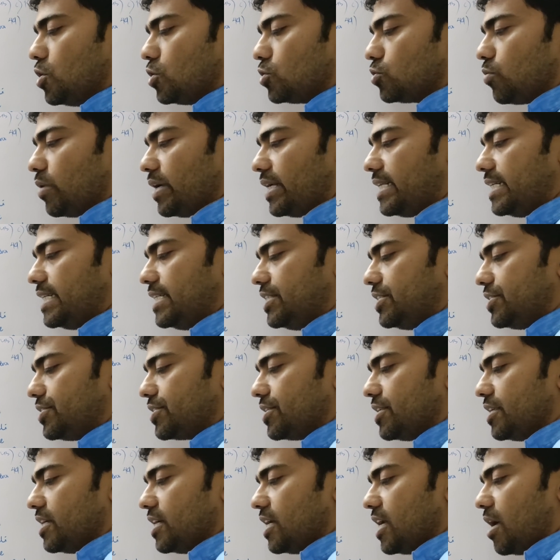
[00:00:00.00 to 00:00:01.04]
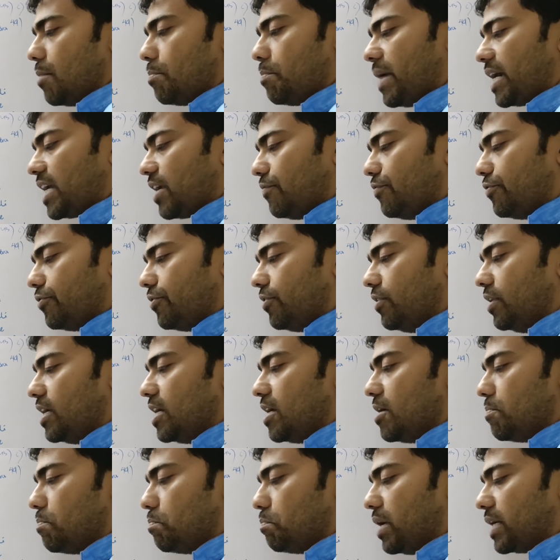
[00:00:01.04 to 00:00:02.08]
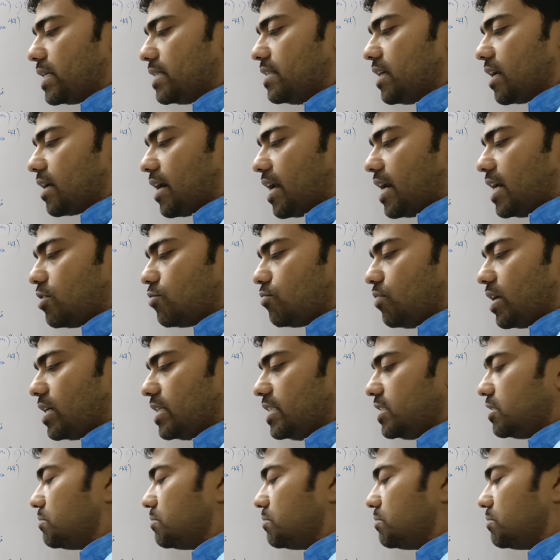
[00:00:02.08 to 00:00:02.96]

So it is metaphor, but the correct one